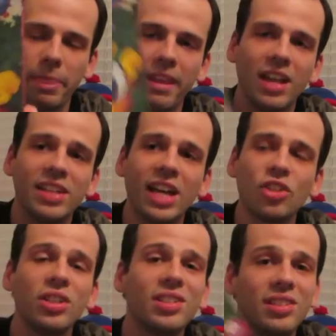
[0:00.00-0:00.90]
It's
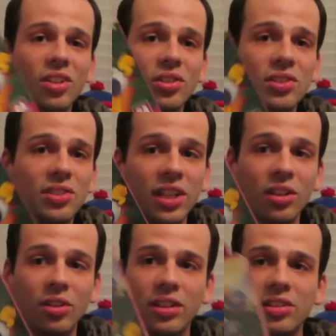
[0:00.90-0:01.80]
actually still
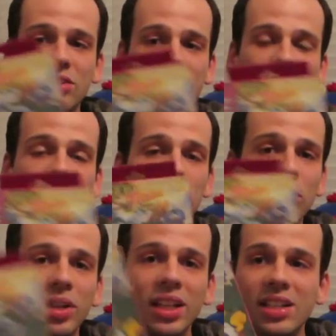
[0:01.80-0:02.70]
sealed. It's still
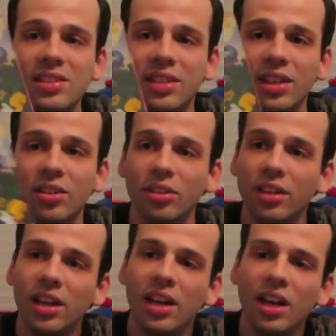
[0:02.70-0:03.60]
completely sealed,
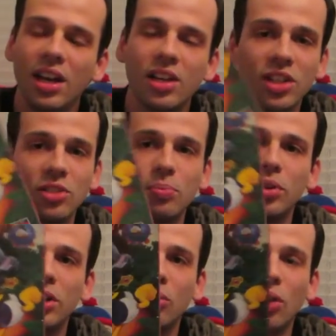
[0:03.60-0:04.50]
so that's
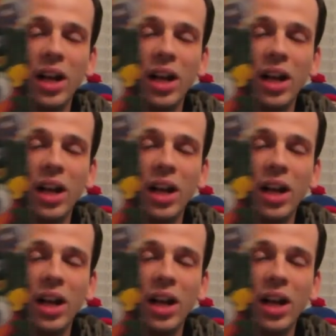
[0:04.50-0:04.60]
pretty cool.